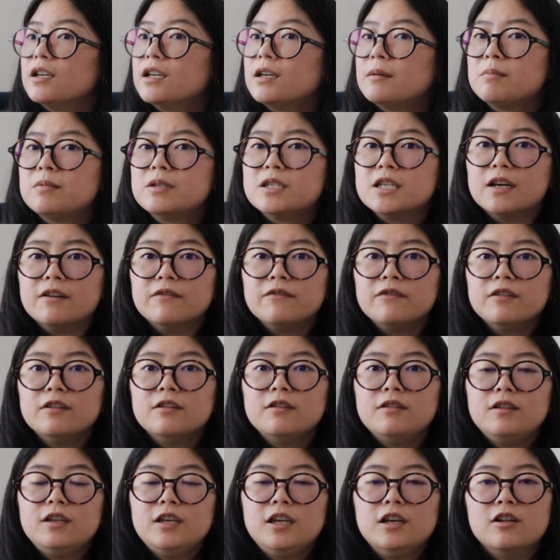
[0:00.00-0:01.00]
I'm
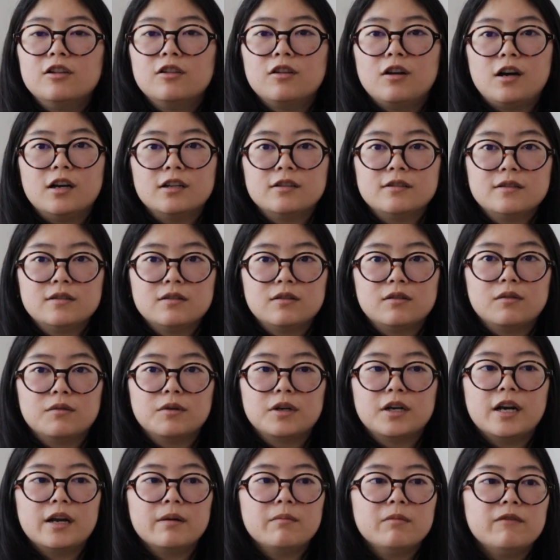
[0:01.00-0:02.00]
definitely a lot
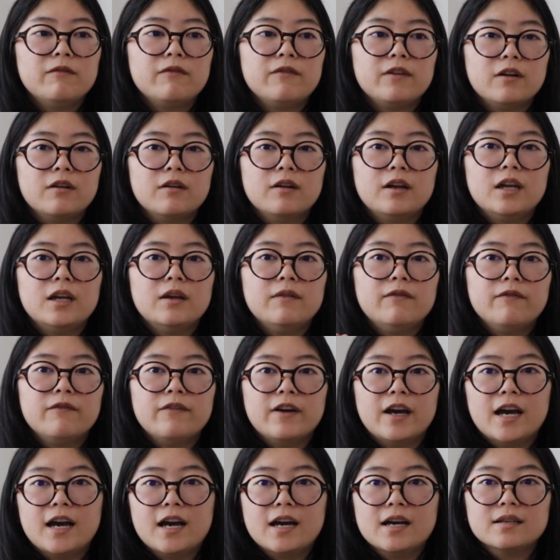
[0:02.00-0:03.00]
slower. I'm a very
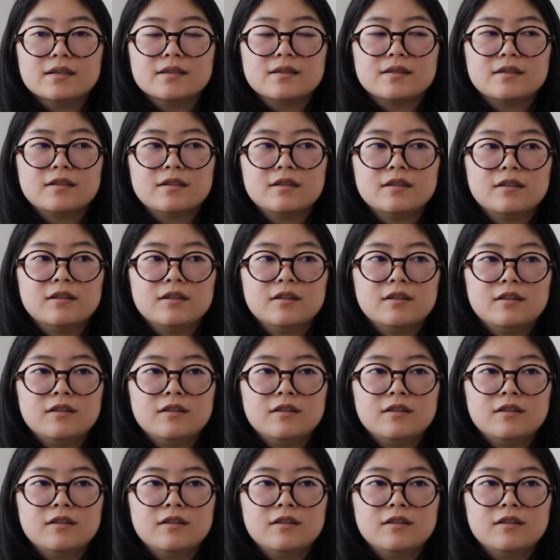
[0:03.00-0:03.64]
fast,